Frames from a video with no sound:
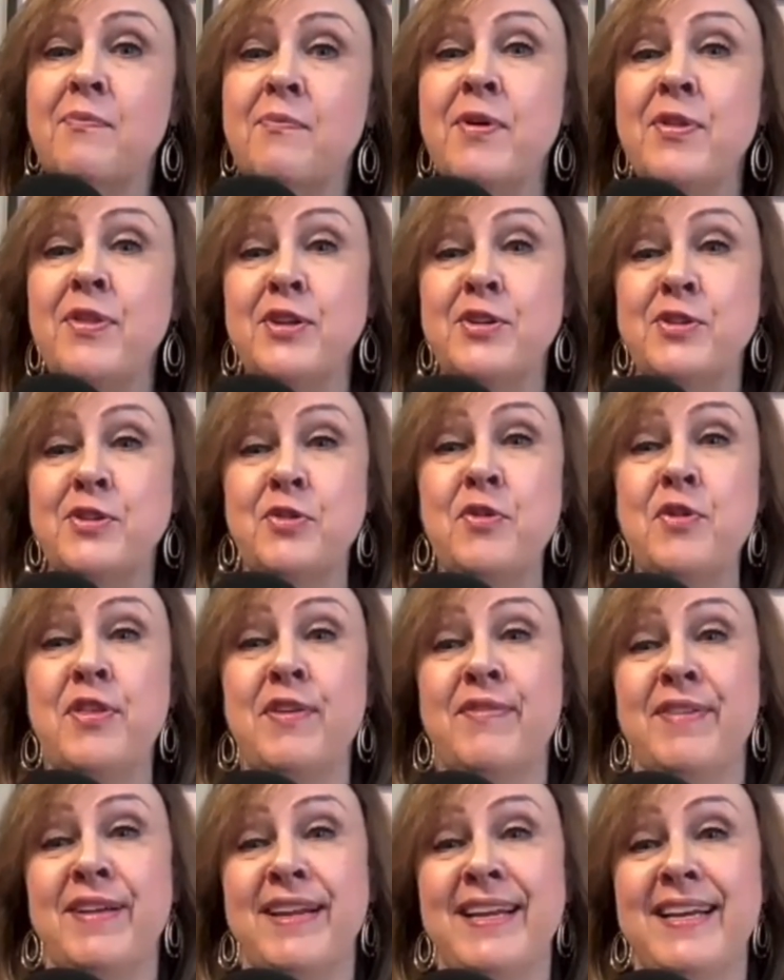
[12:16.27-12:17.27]
But the truth
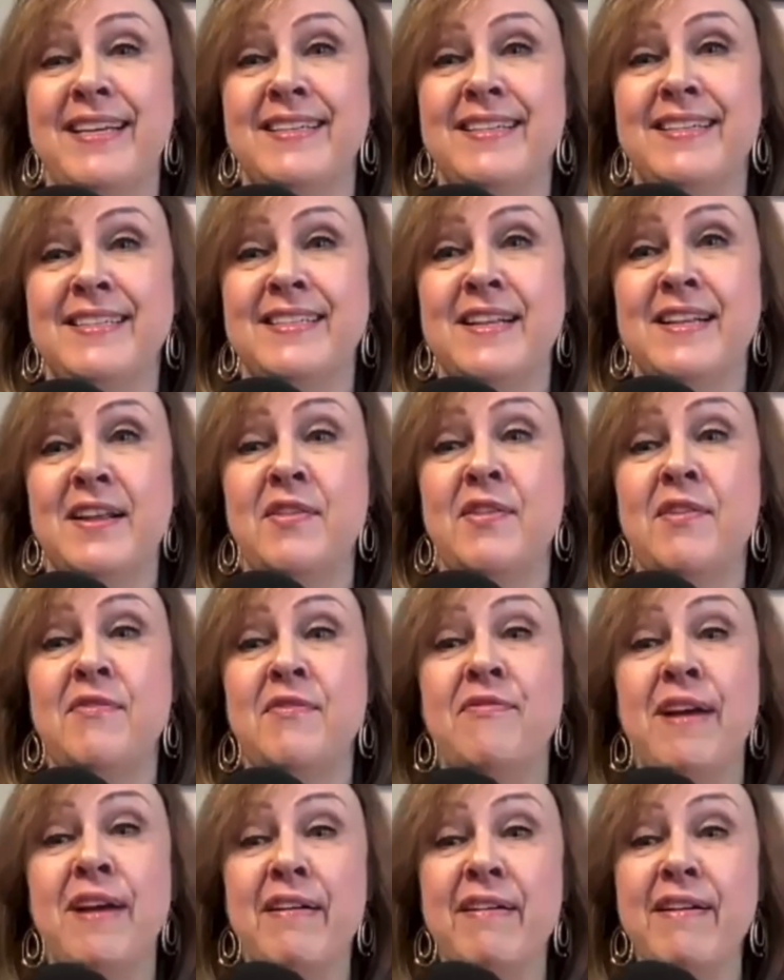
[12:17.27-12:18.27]
of it is, the
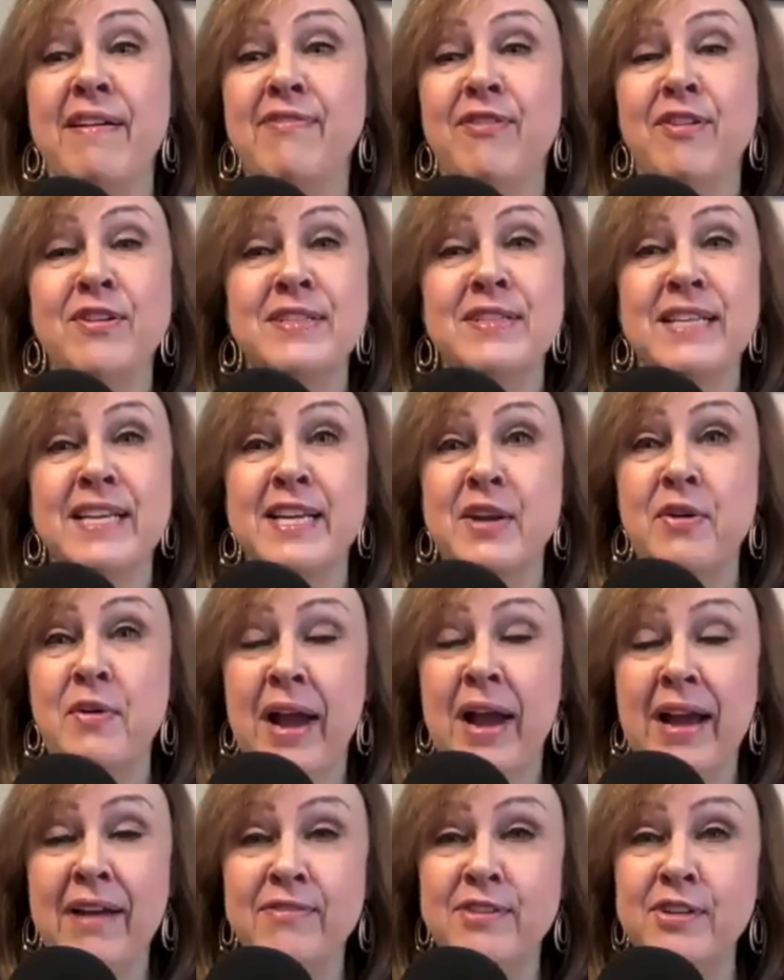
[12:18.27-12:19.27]
very first thing you
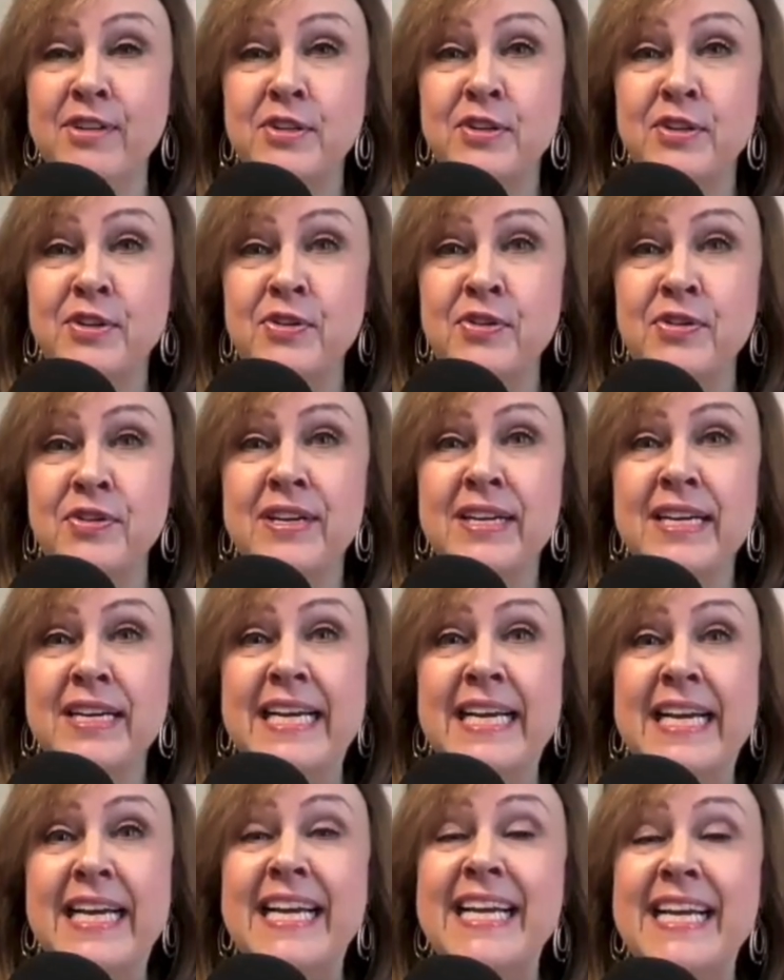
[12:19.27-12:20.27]
have to do
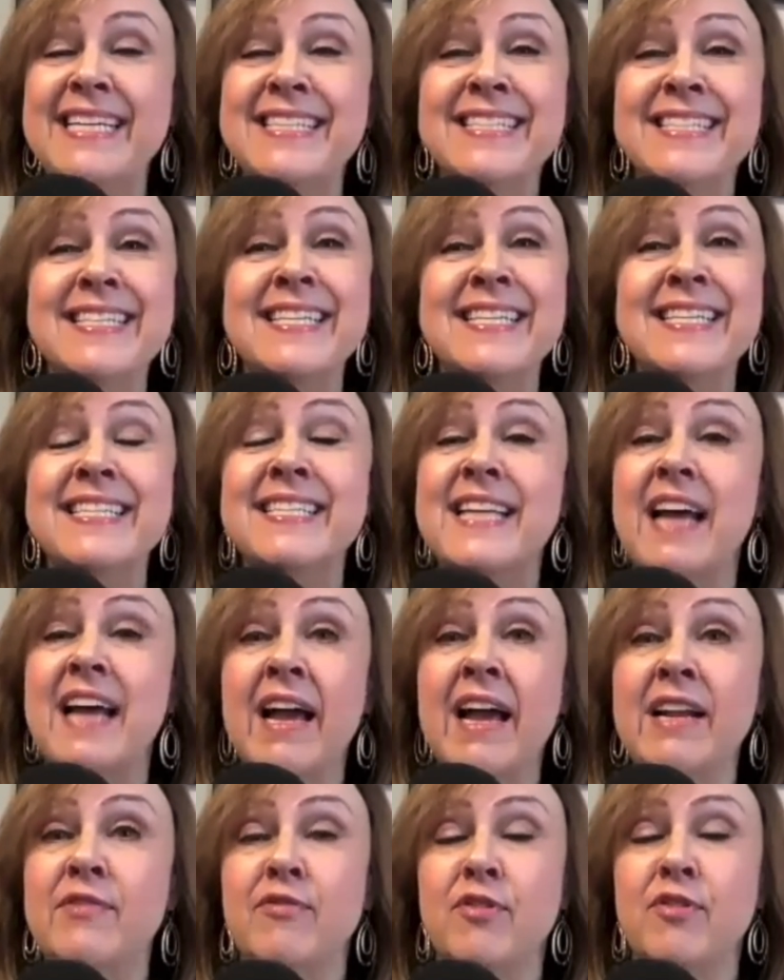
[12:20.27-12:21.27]
is
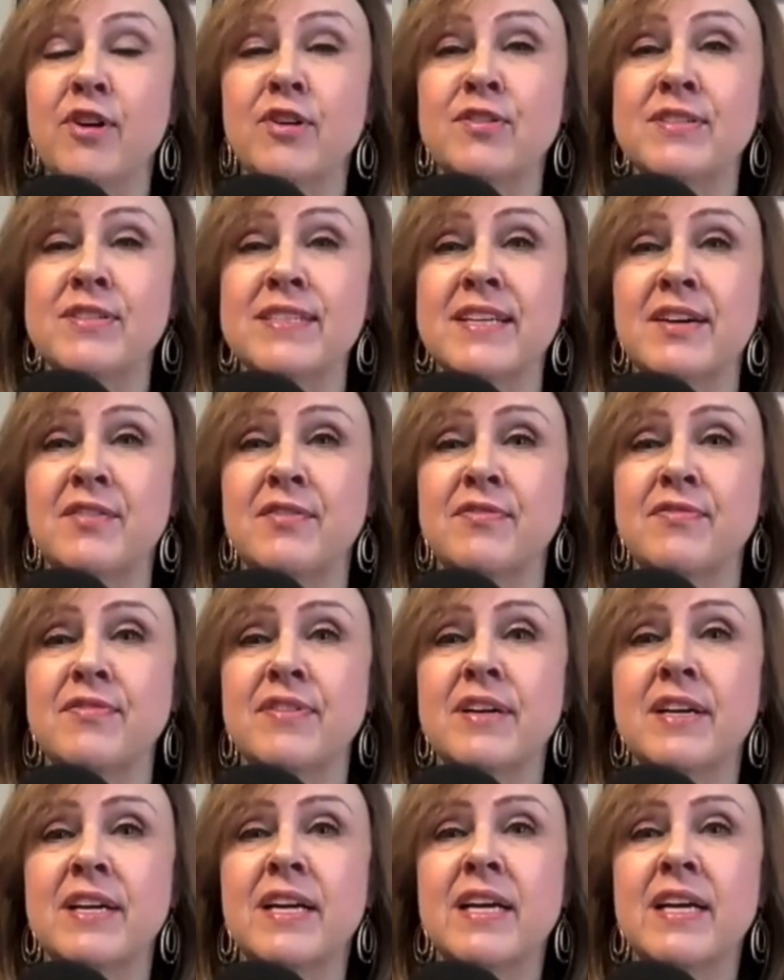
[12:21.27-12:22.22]
decide for yourself.